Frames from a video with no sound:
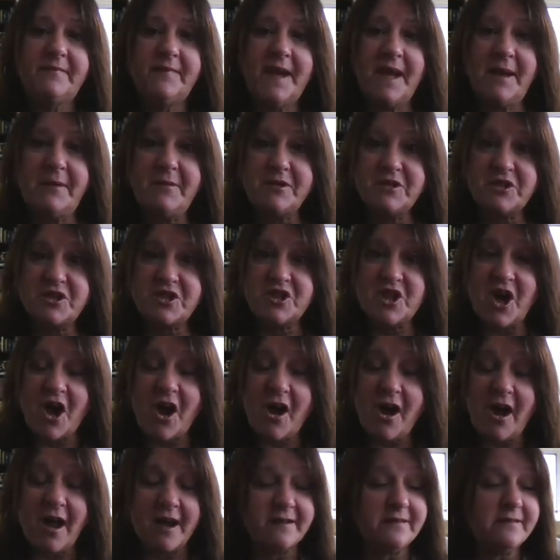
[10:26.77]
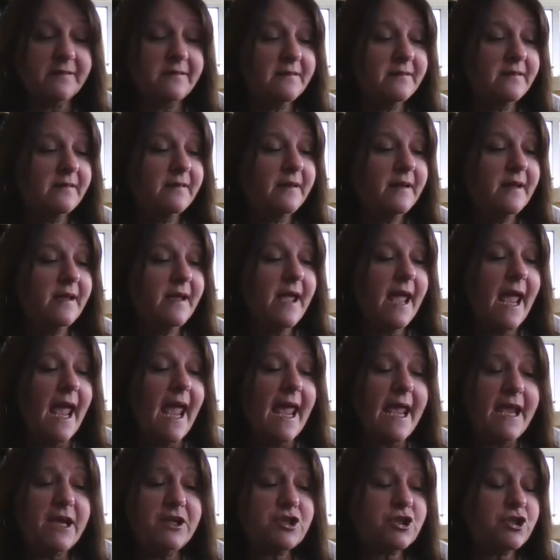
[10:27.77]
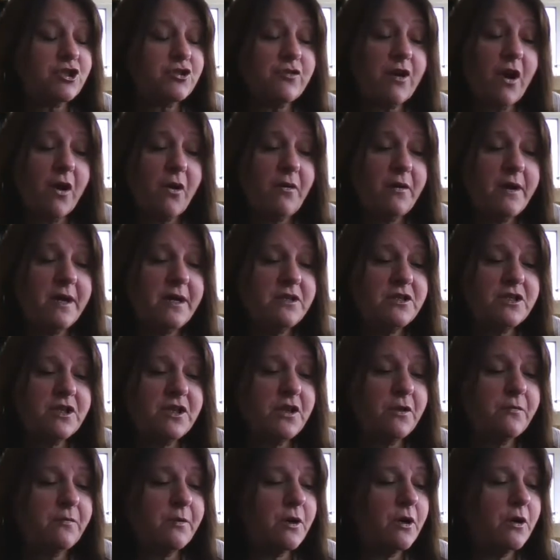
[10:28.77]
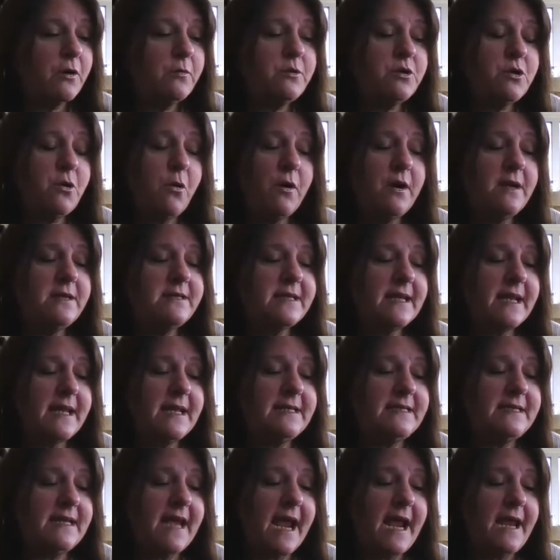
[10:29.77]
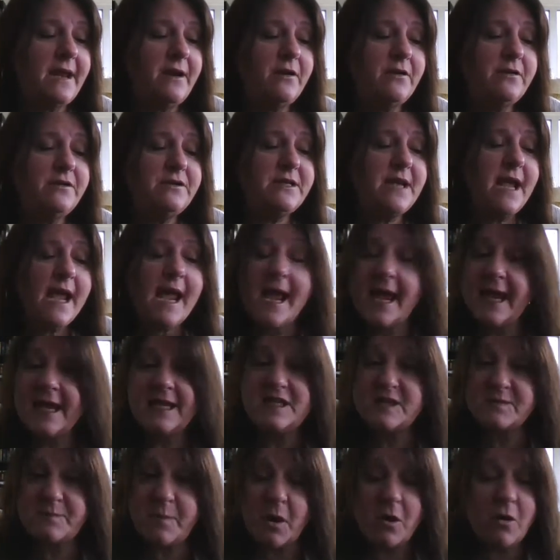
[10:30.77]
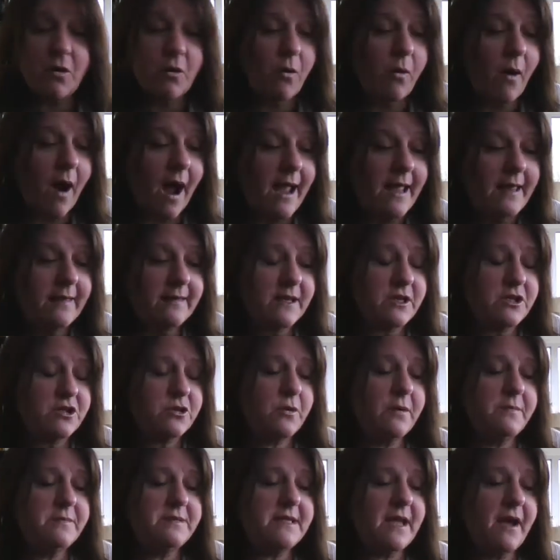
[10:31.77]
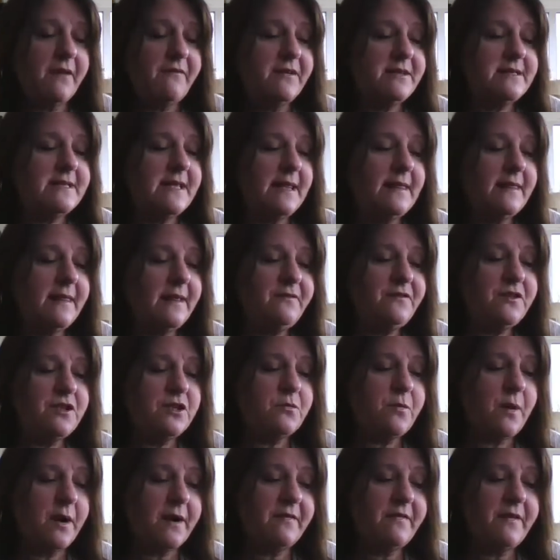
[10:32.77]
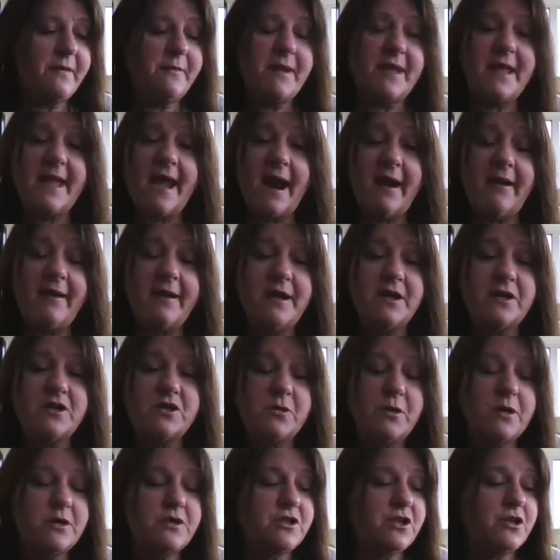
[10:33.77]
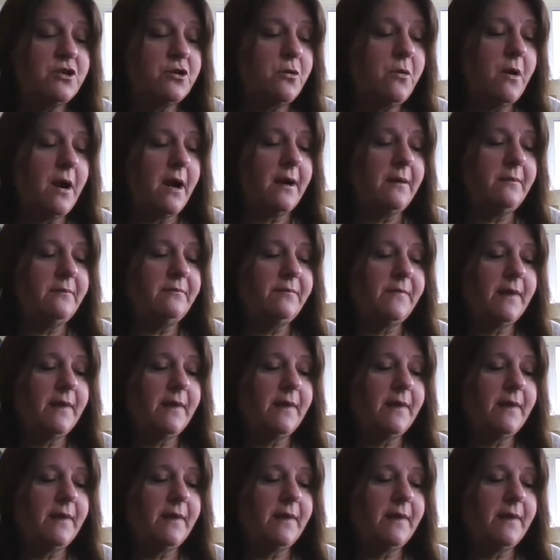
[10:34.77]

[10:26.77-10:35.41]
It was John. He strode into the room towards the containers. He spoke quietly to himself as he lifted one of them and carried it towards the door.